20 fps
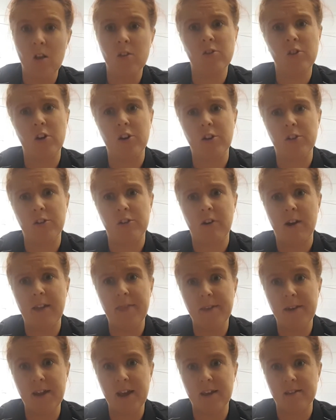Sorry, not the
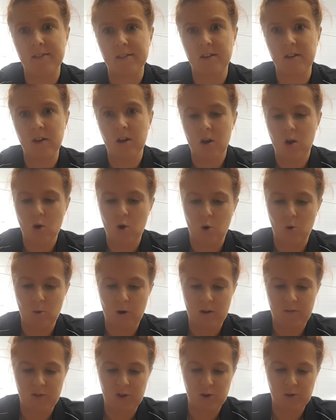ground, the desk, or
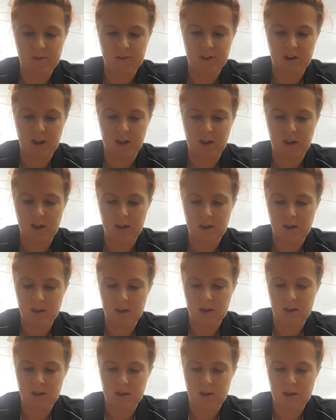wherever you're sitting.
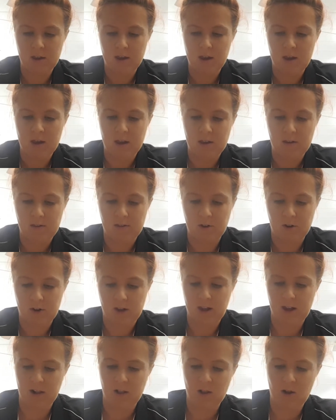It's going to
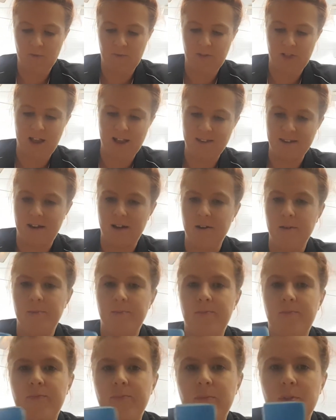get a lot flatter,
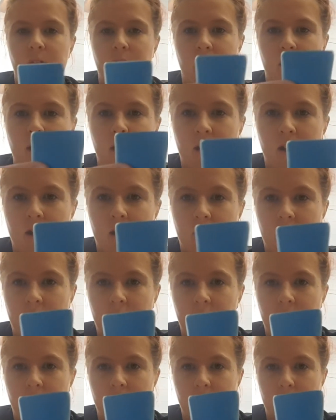
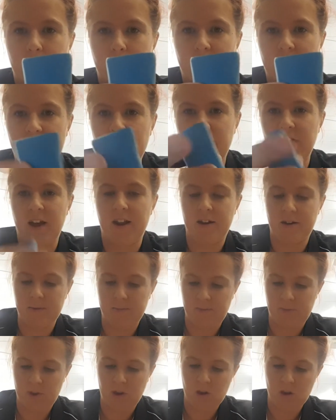much flatter.
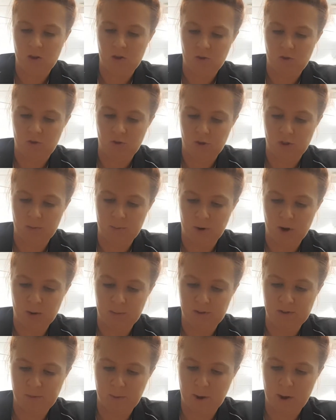Do the
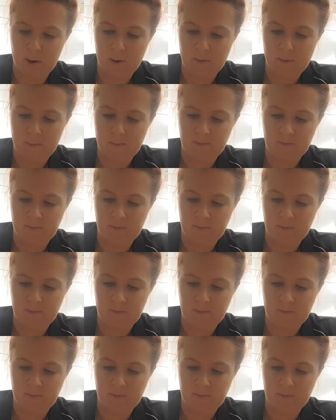bottom as well.